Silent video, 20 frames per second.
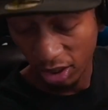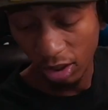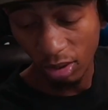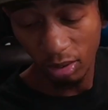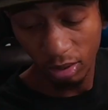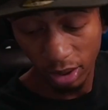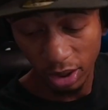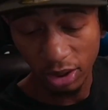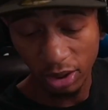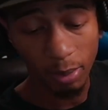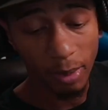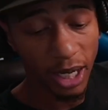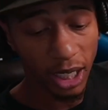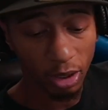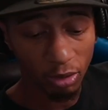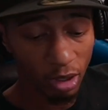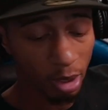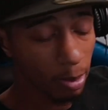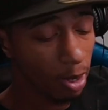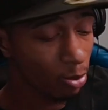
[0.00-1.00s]
your somebody's
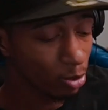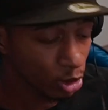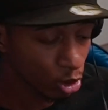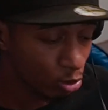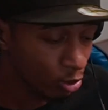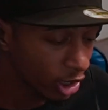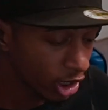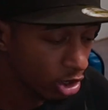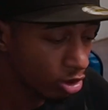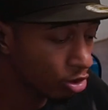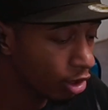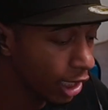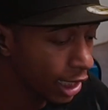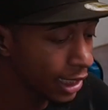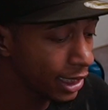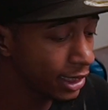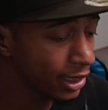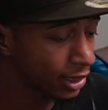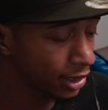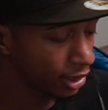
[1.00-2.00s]
grandma was going
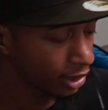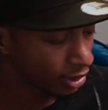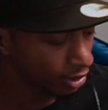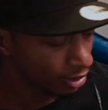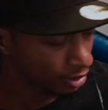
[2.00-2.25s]
crazy?